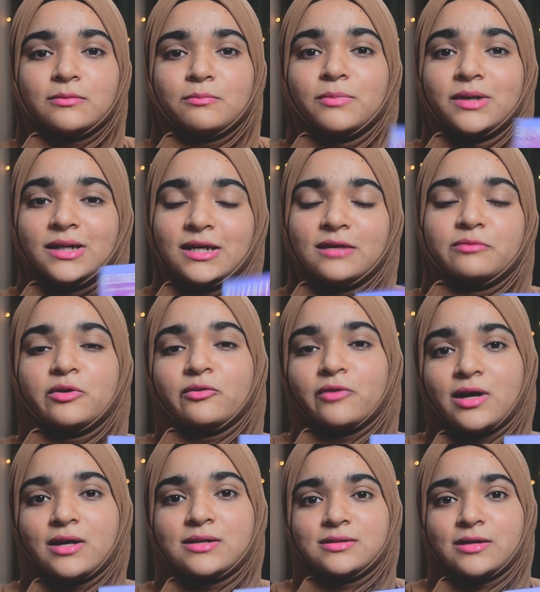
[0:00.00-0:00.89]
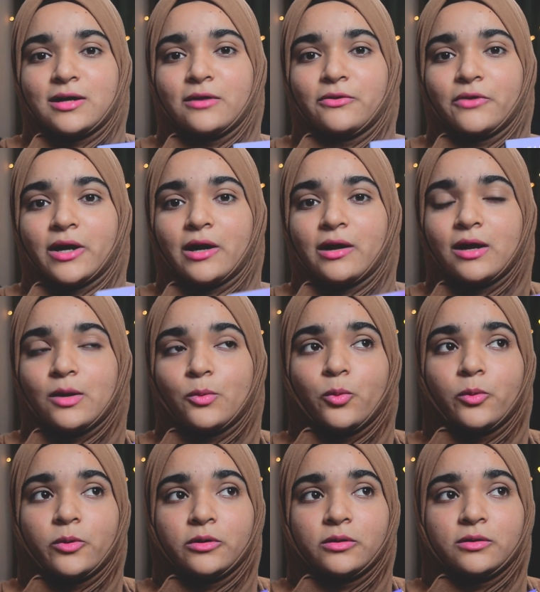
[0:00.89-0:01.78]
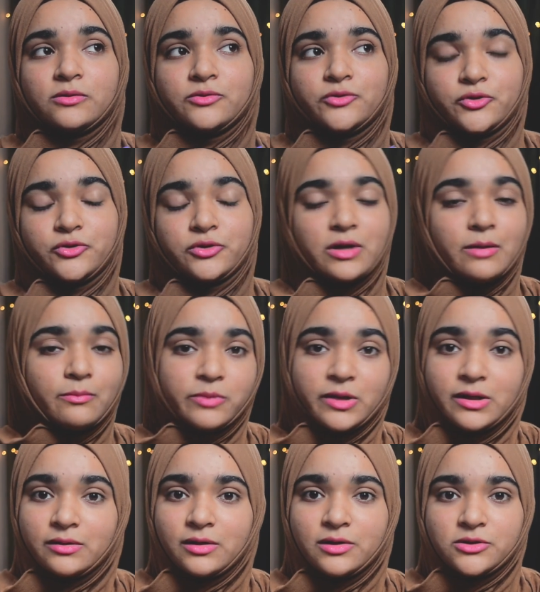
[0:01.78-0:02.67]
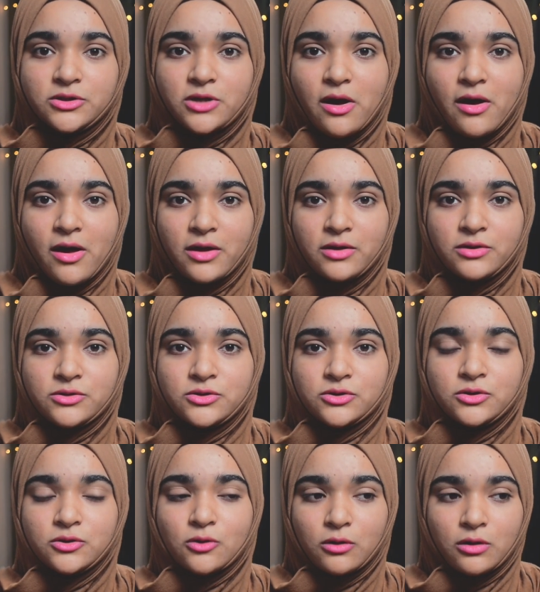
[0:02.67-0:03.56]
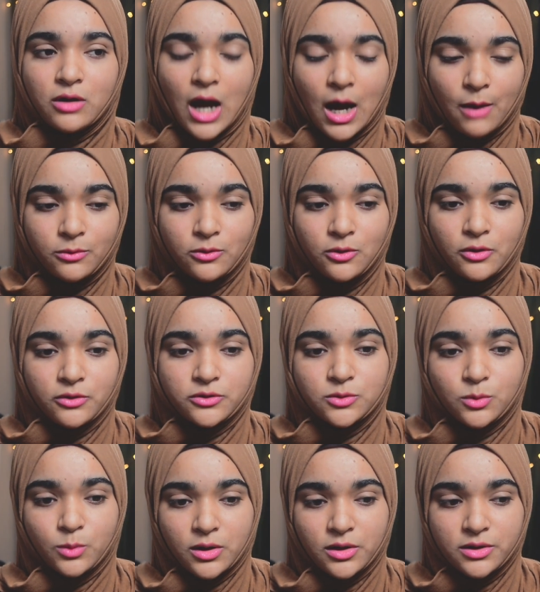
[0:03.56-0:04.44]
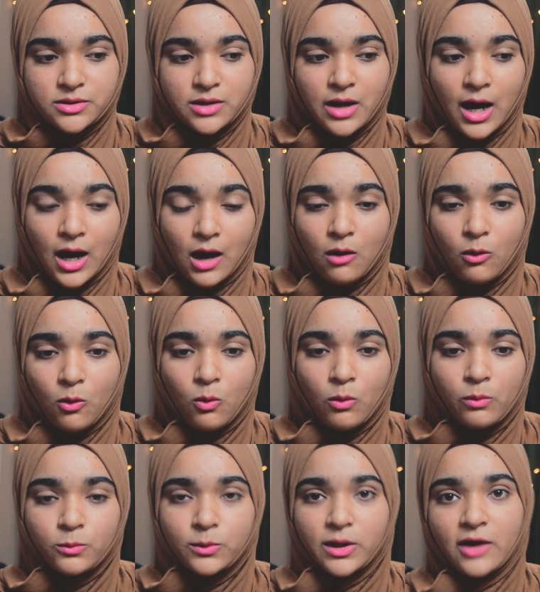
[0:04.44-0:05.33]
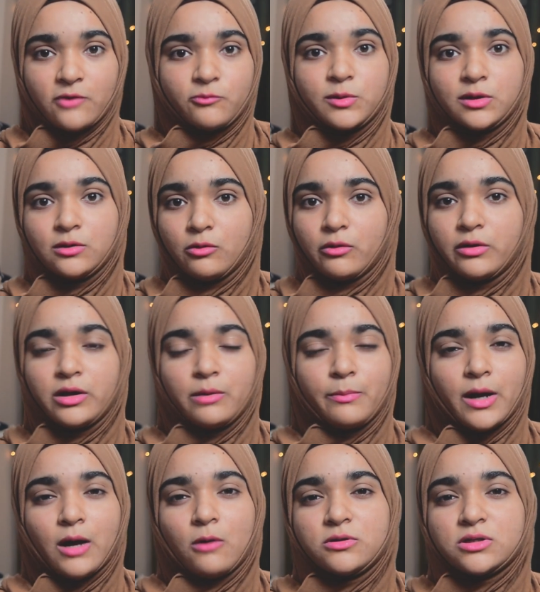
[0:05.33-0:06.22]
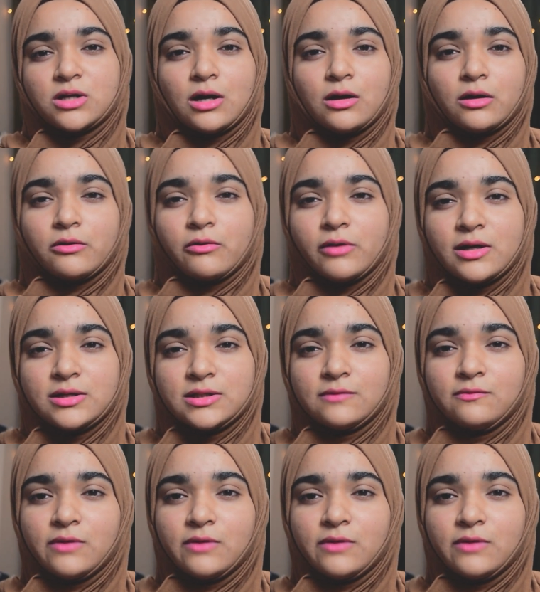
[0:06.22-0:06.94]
believe me when I say that it will just completely change your outlook towards how we have been going about our creative